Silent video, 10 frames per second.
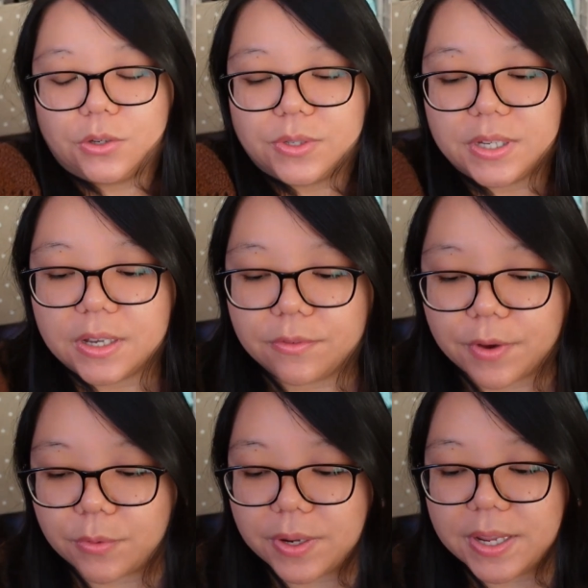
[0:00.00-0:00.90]
using a
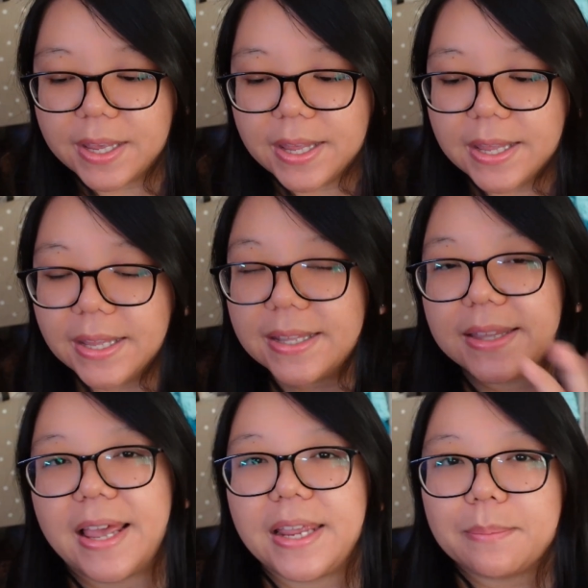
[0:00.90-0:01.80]
very
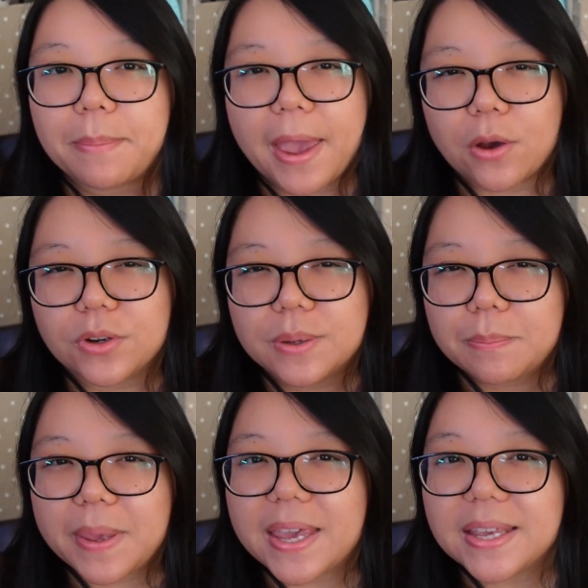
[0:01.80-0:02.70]
light powder
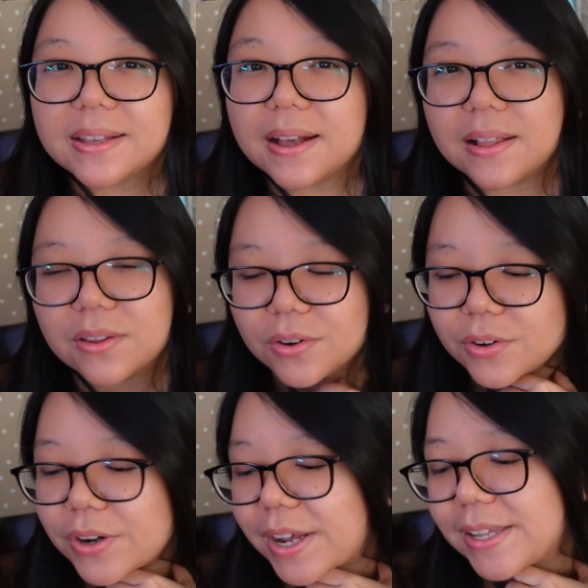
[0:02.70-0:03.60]
pink
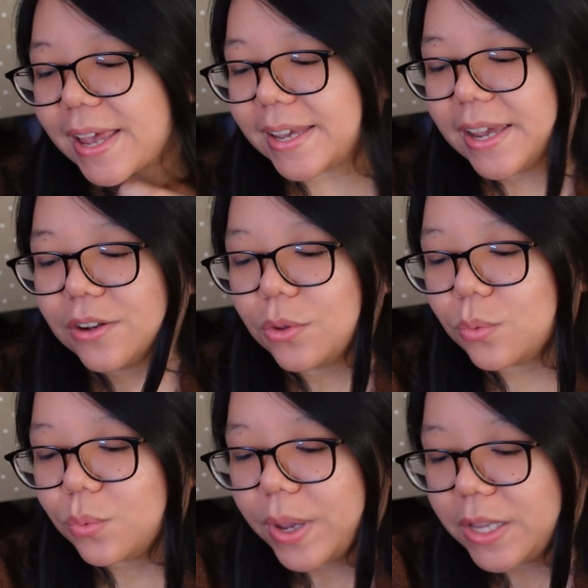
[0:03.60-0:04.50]
color, and I cannot
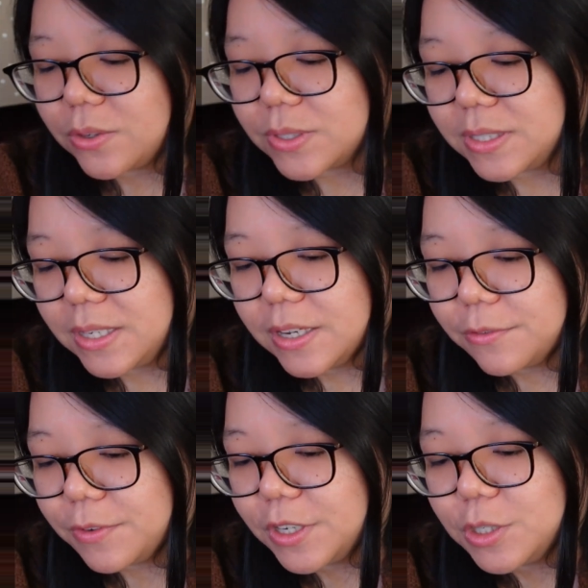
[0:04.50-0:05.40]
wait to see her
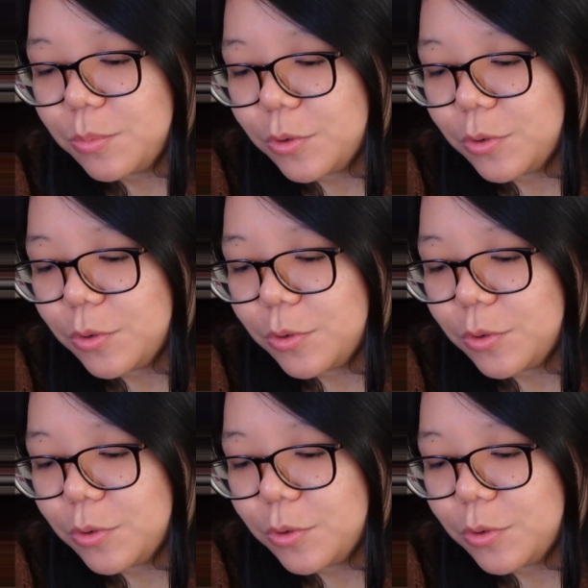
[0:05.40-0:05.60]
finished